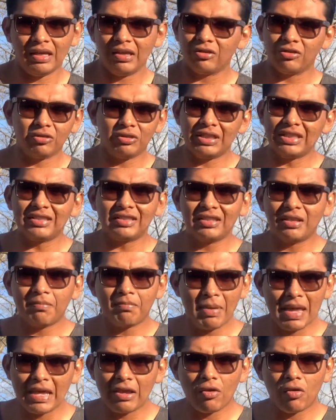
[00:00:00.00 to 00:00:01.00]
So this is the
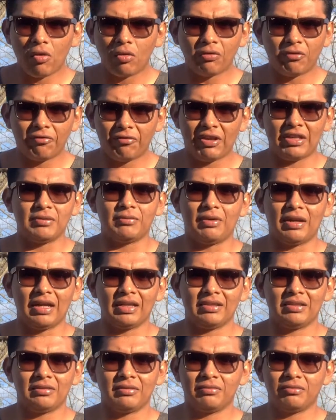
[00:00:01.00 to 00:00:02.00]
main goal of Facebook
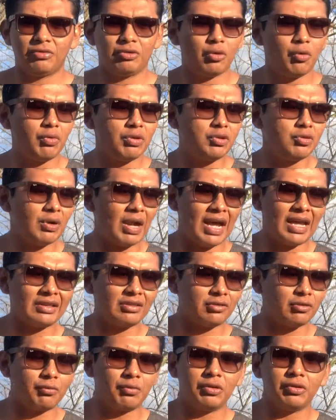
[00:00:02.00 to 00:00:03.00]
ads: showing your
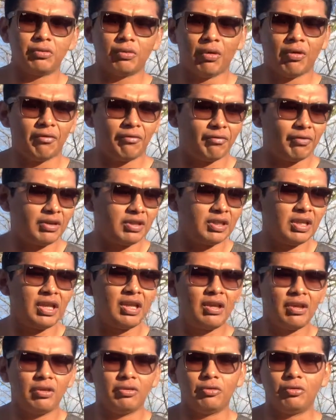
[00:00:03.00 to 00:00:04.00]
ads, showing your offer
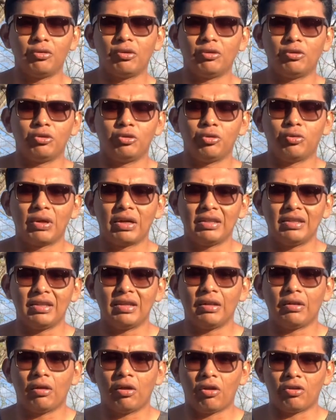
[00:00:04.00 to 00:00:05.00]
to your
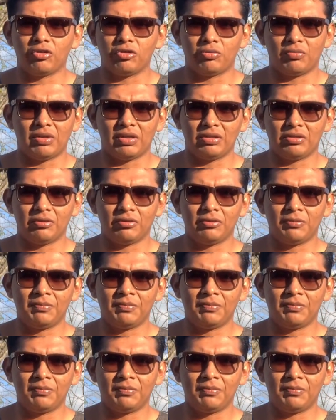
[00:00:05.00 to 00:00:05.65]
ideal customers. So